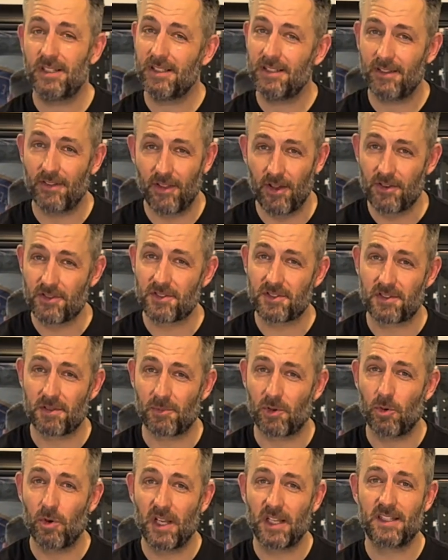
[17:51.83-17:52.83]
Those are some
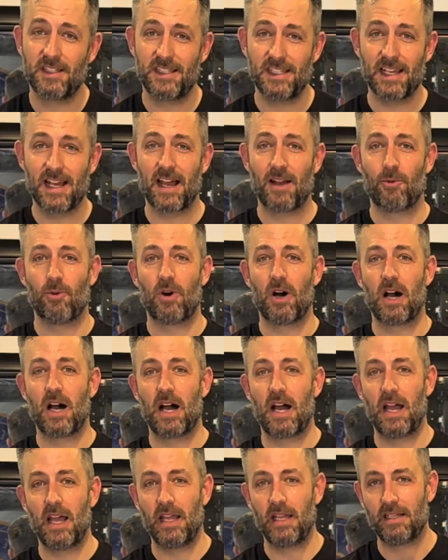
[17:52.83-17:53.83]
quick
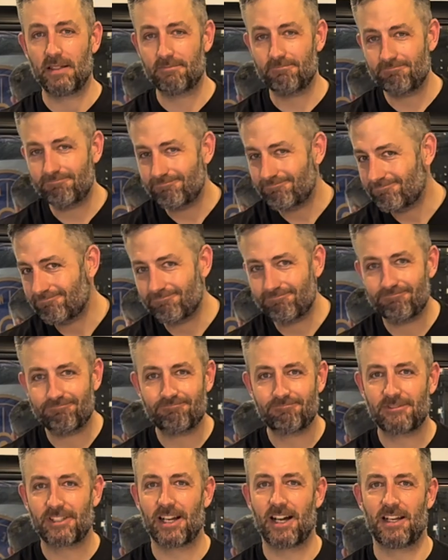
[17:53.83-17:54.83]
DIY
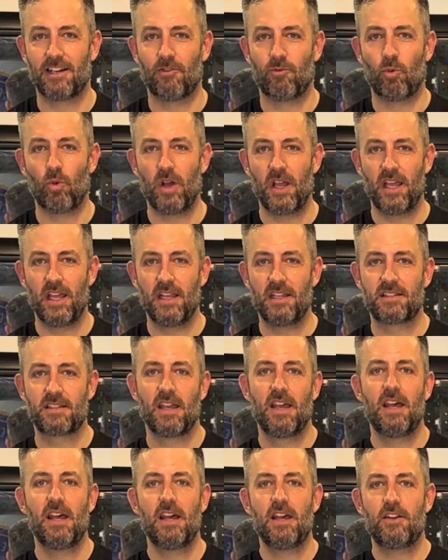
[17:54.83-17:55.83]
kind of ways
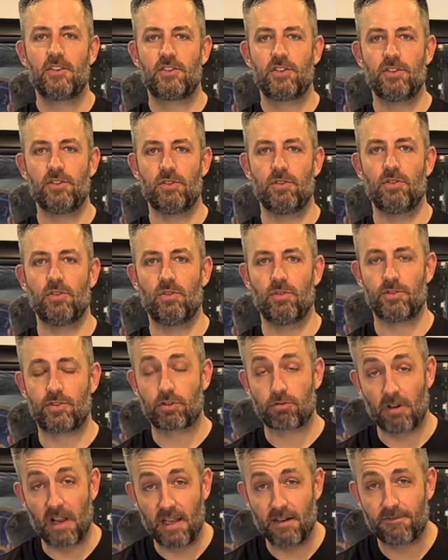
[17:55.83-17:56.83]
to
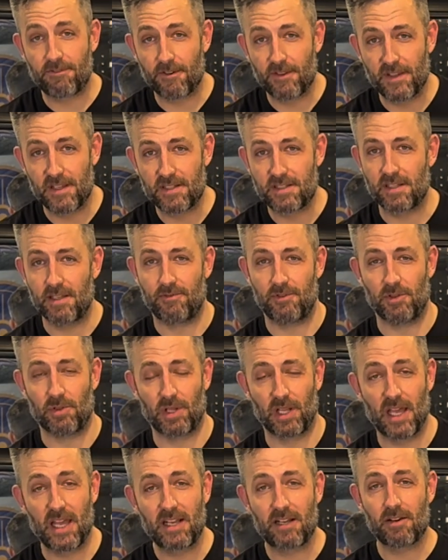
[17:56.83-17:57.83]
train for this if you'd
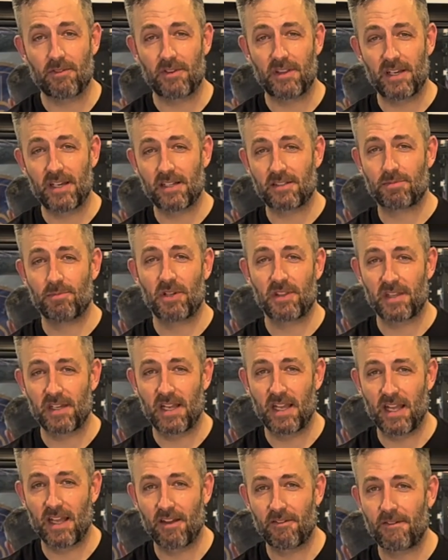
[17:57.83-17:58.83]
like over the next month and a
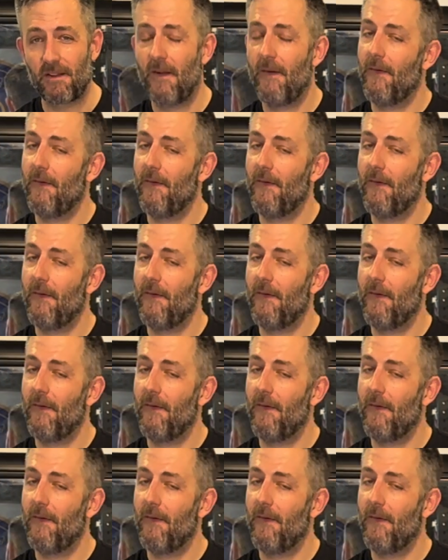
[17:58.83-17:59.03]
half.